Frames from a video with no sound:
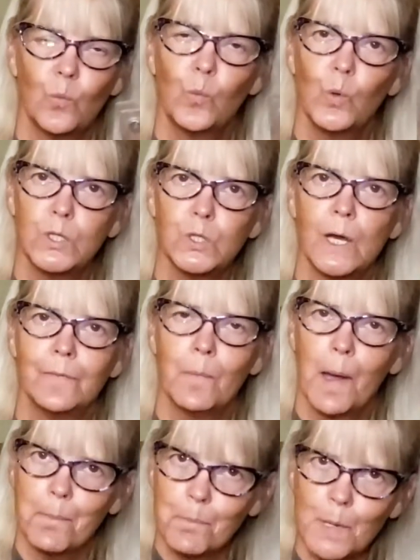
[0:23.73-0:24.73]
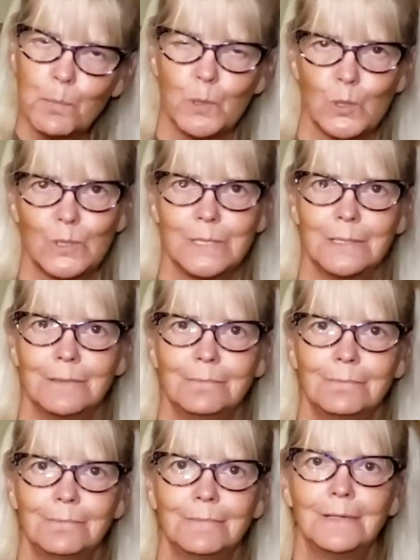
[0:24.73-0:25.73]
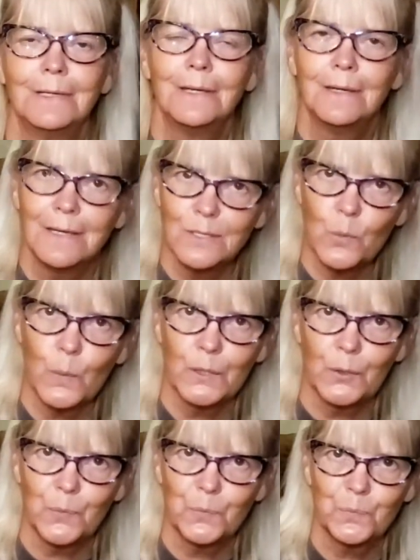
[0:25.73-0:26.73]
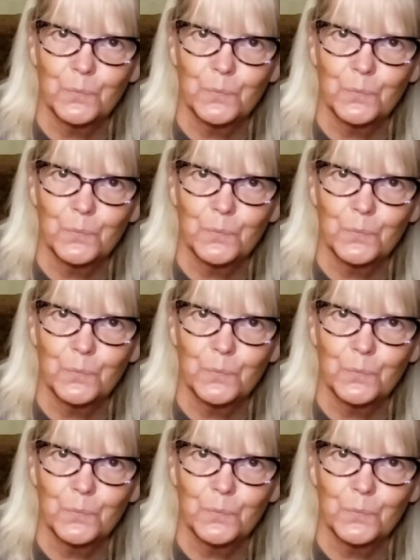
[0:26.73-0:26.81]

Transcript: which of my members is a winner.